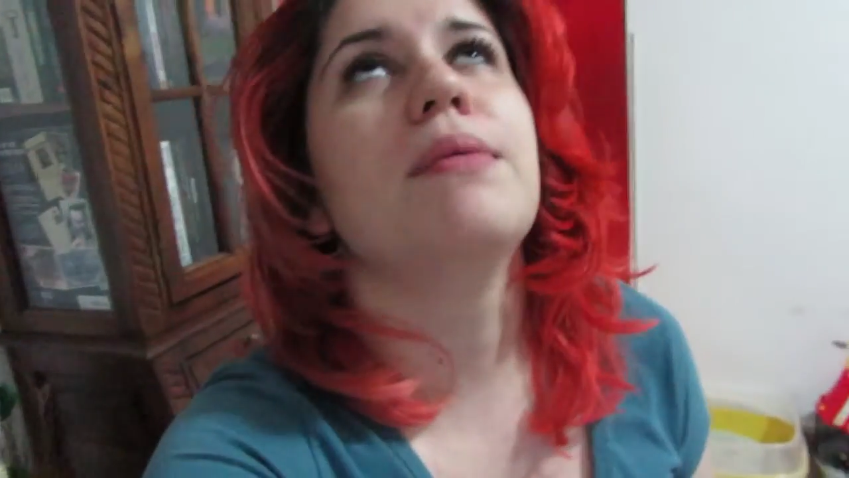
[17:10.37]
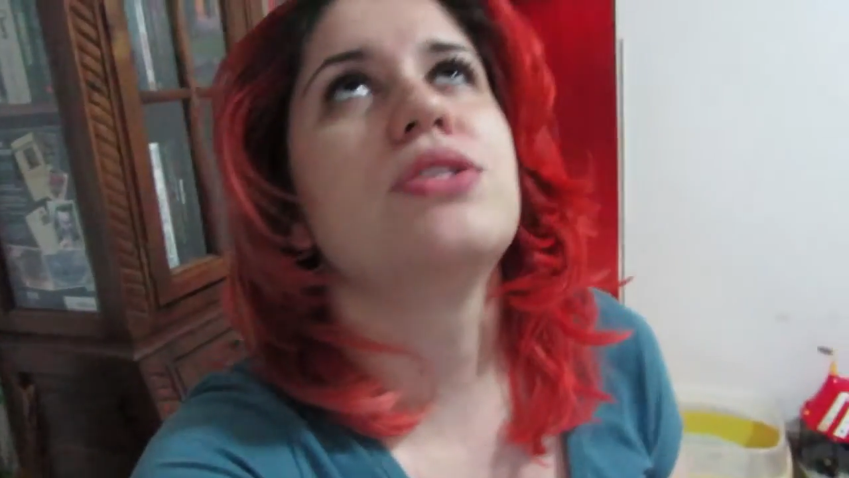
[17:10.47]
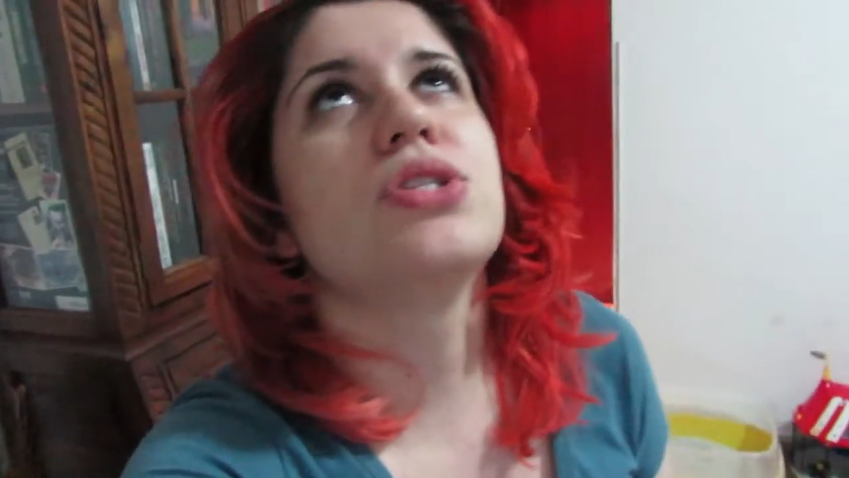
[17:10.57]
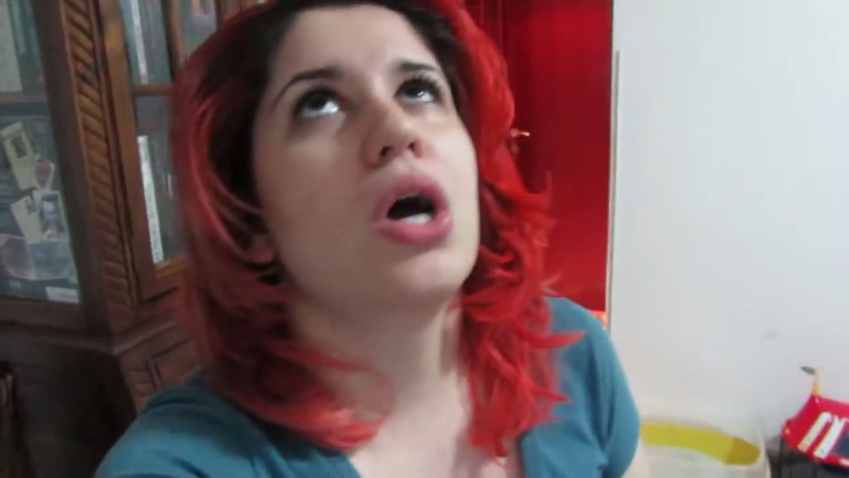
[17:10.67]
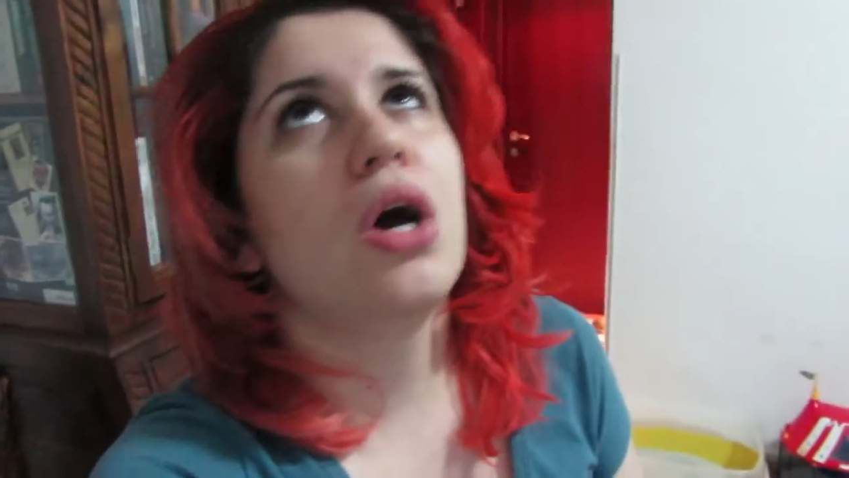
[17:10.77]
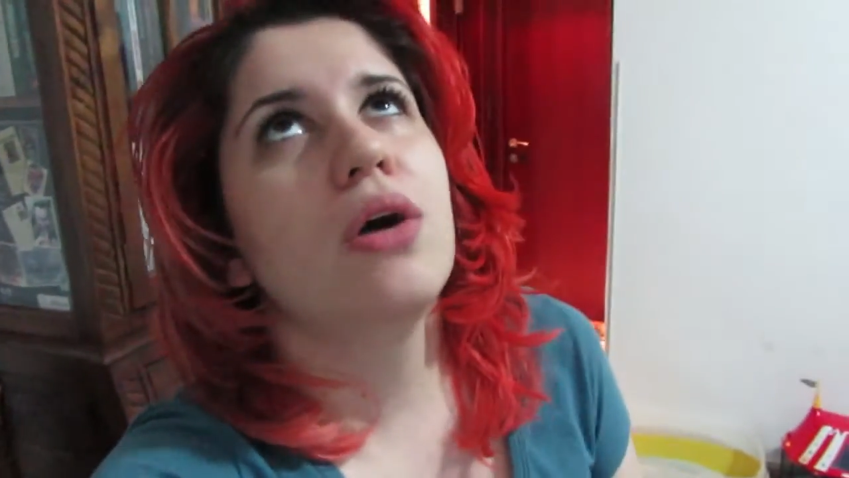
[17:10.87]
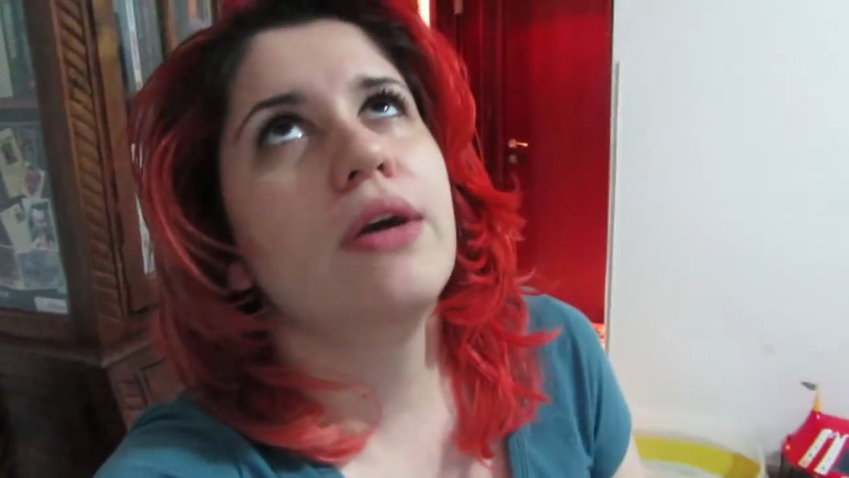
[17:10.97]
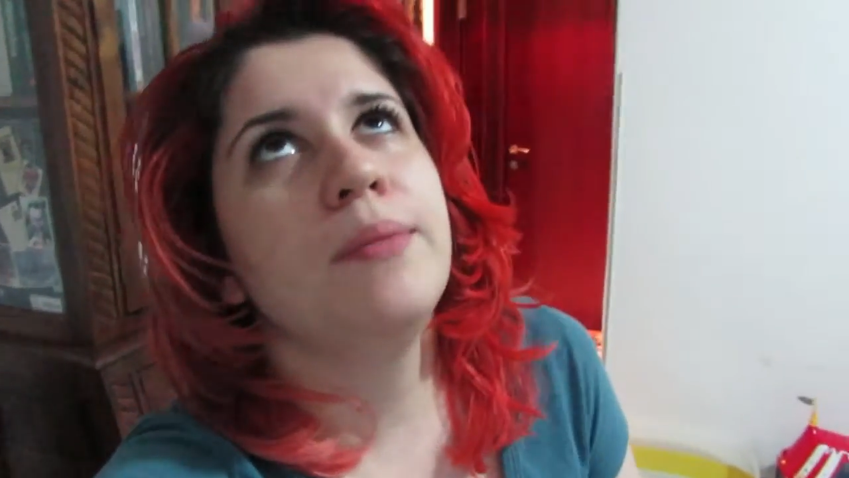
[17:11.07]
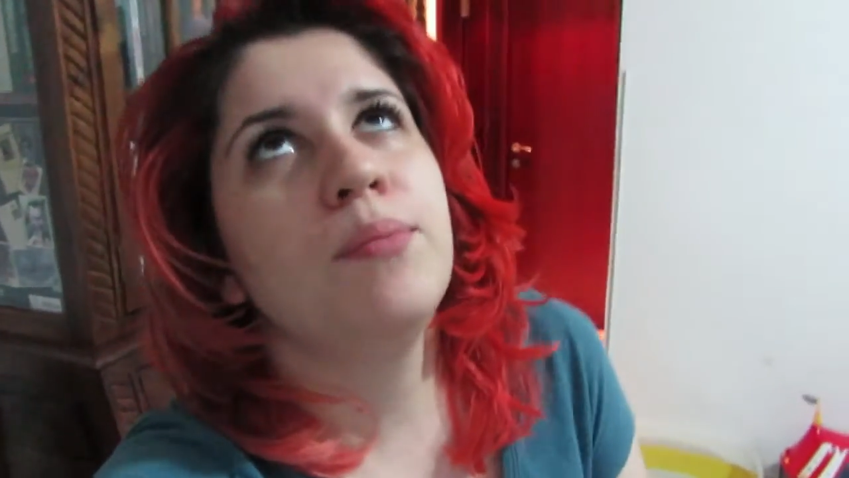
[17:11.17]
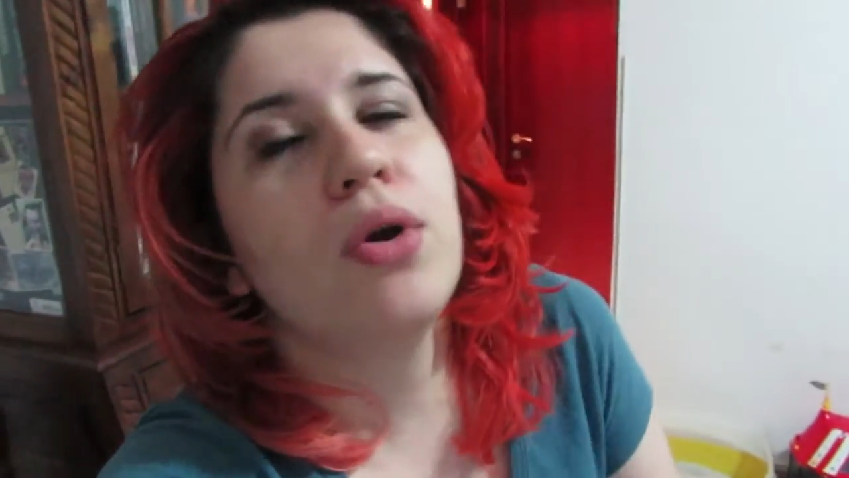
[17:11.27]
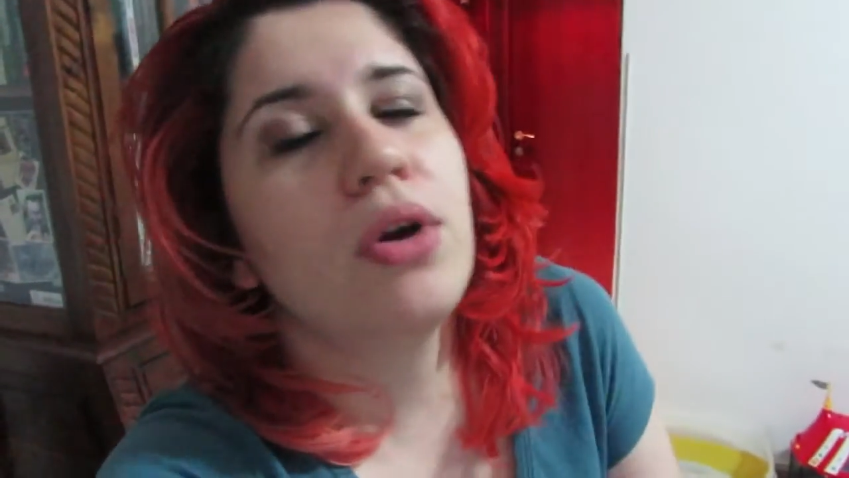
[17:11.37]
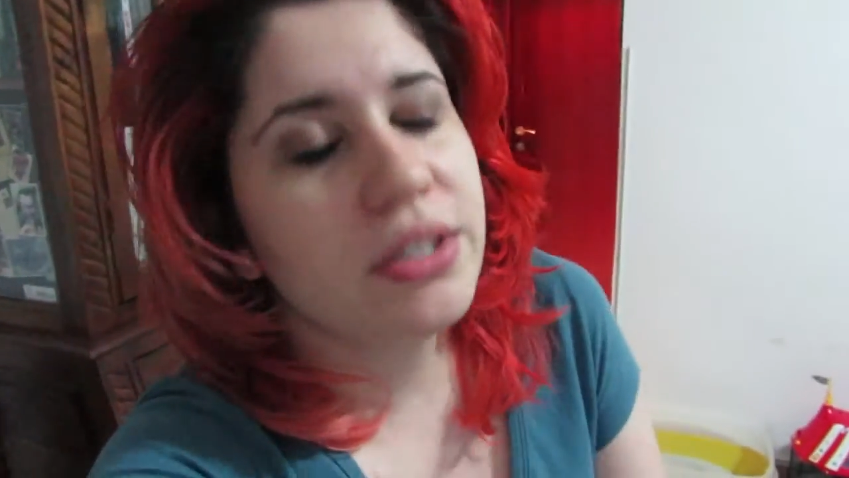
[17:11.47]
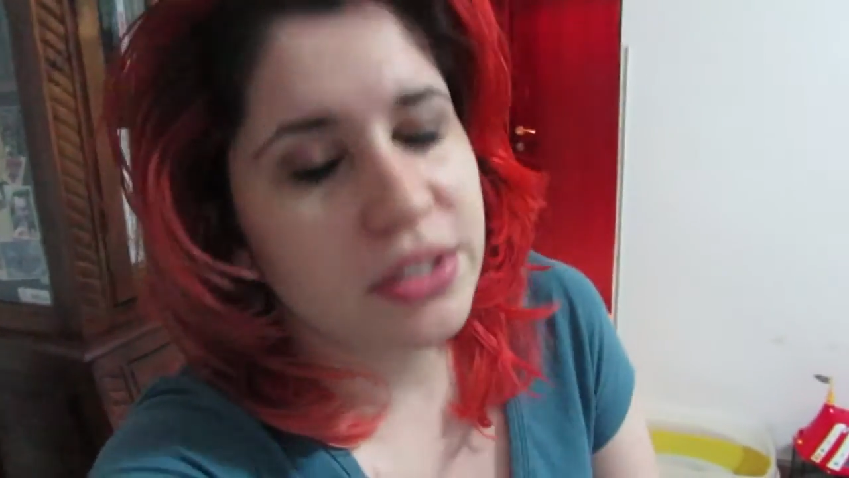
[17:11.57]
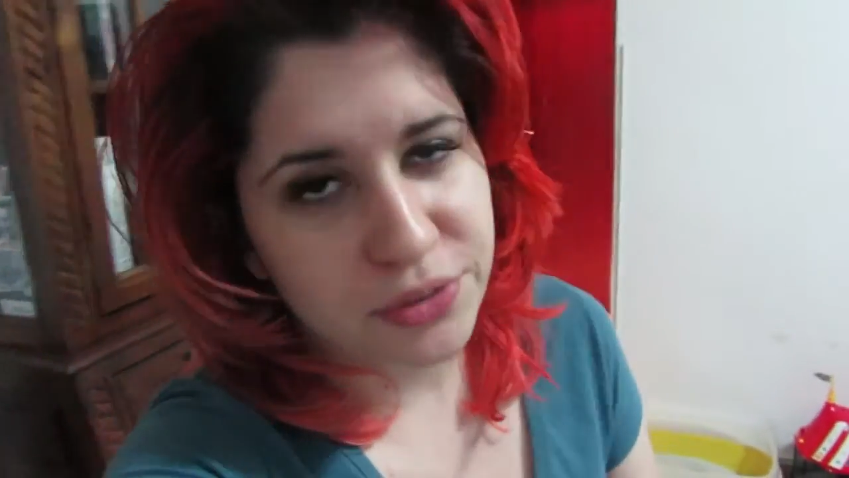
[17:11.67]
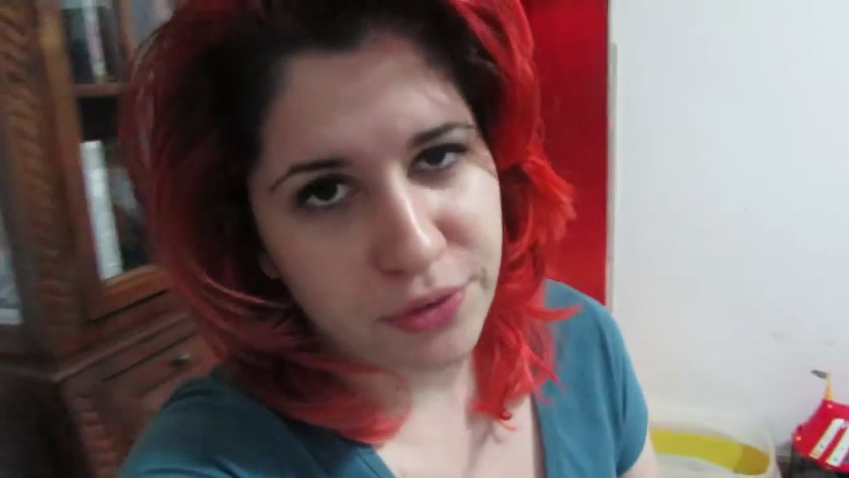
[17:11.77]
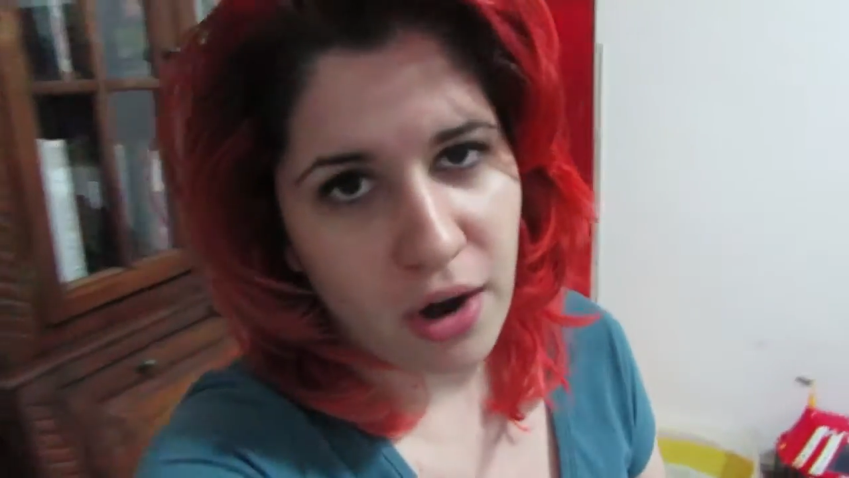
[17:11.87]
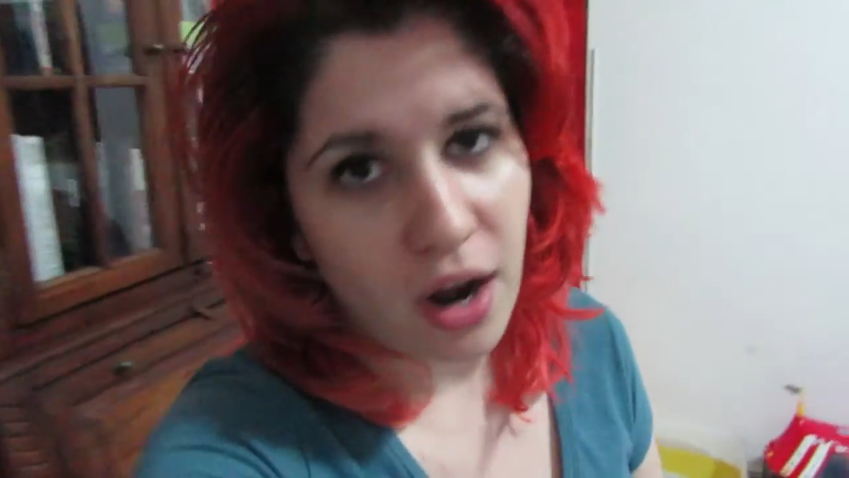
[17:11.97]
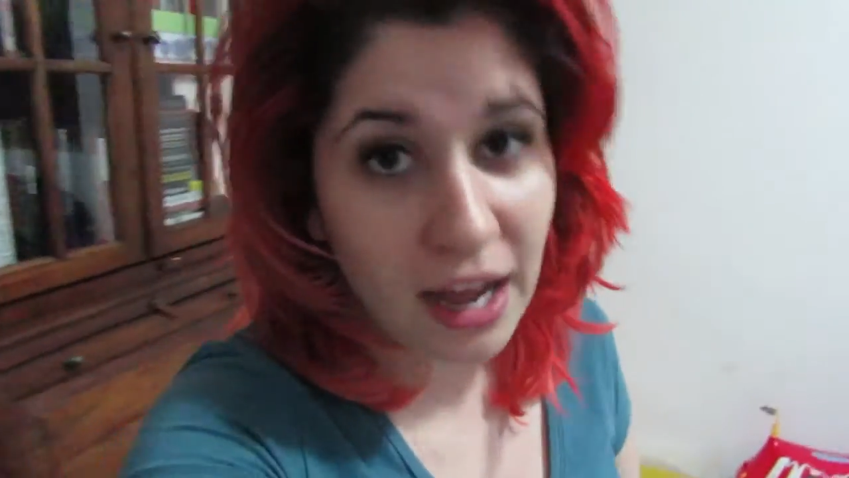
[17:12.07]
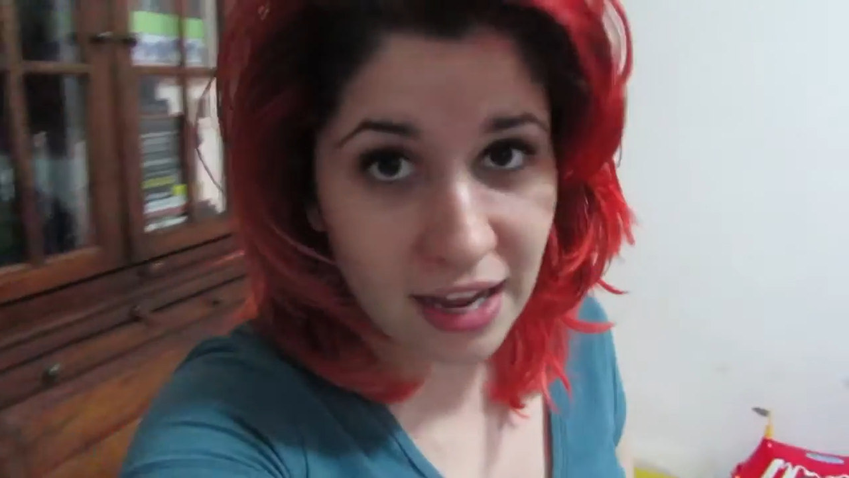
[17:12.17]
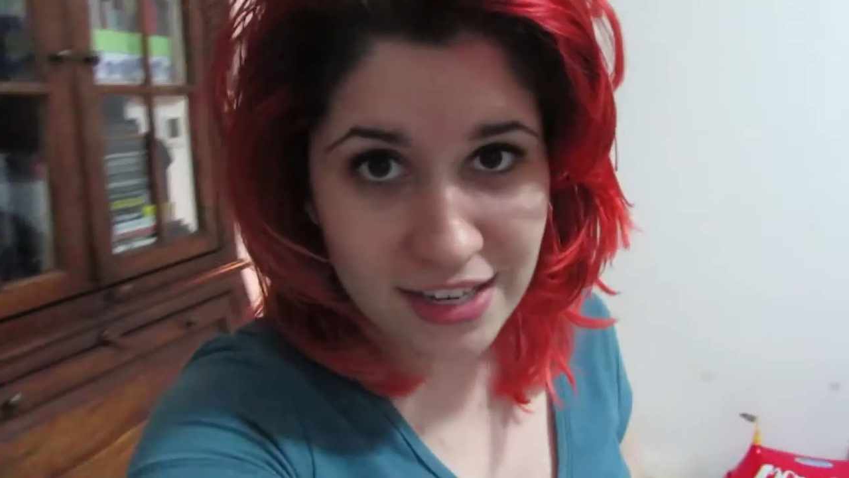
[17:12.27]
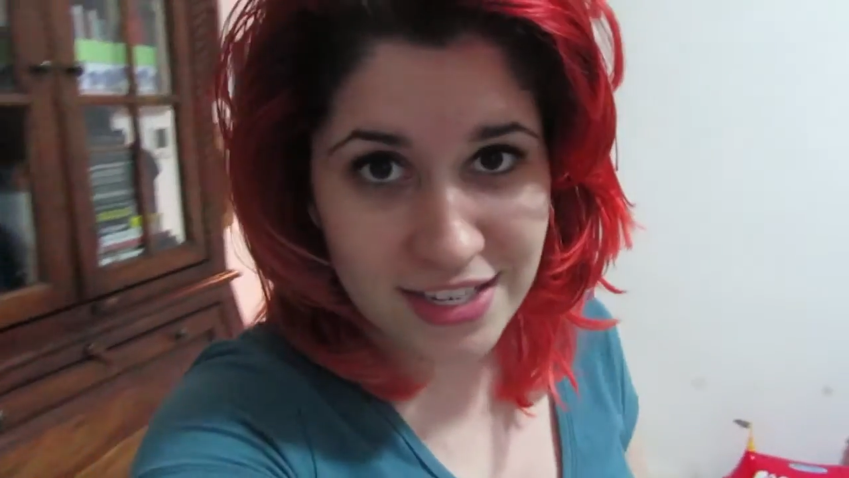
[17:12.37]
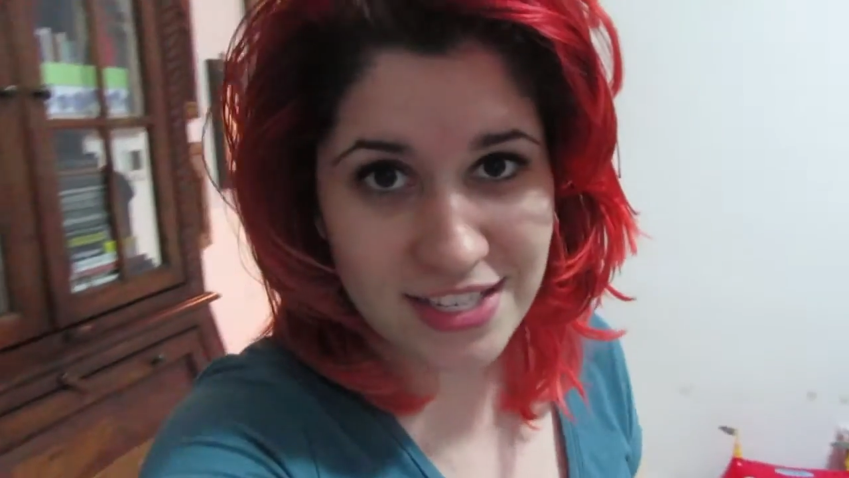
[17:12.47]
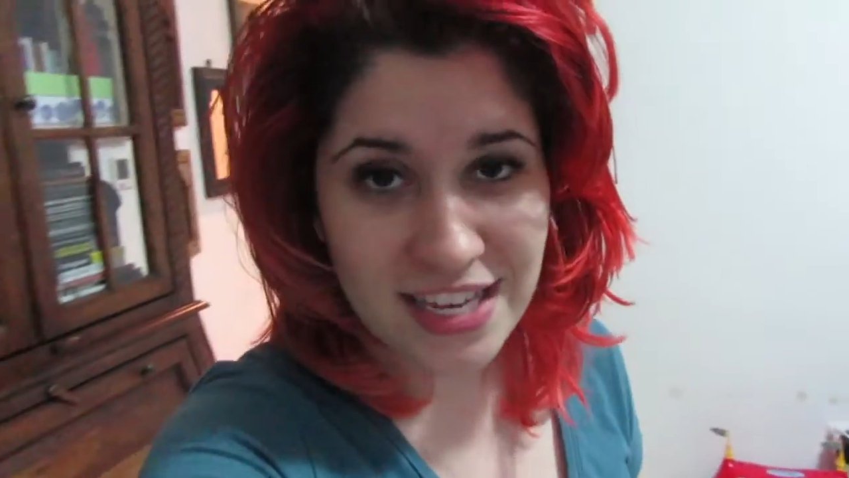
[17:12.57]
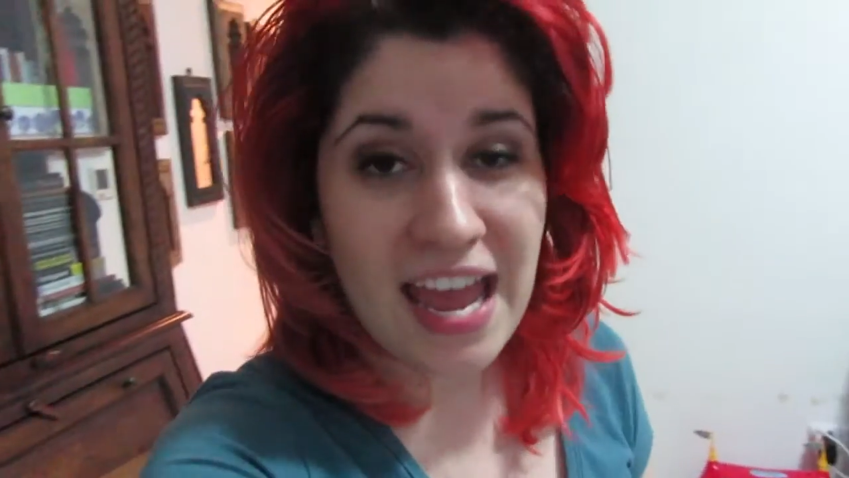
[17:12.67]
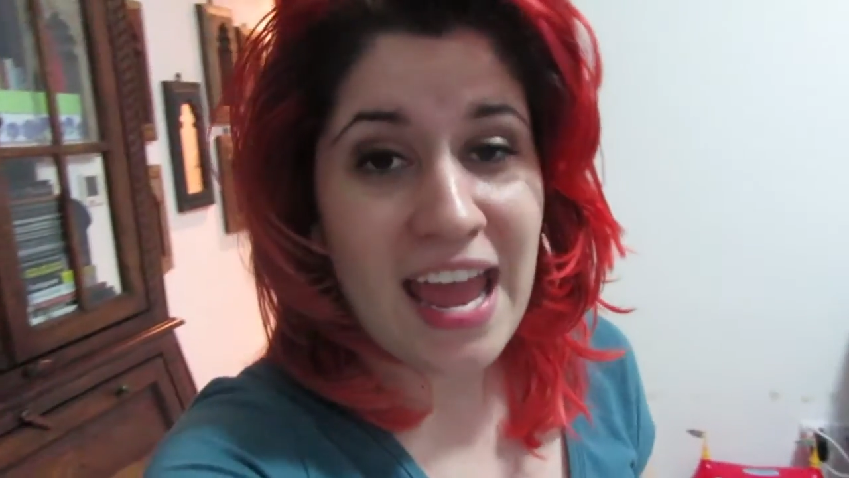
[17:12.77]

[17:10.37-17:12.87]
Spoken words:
It's so important for us.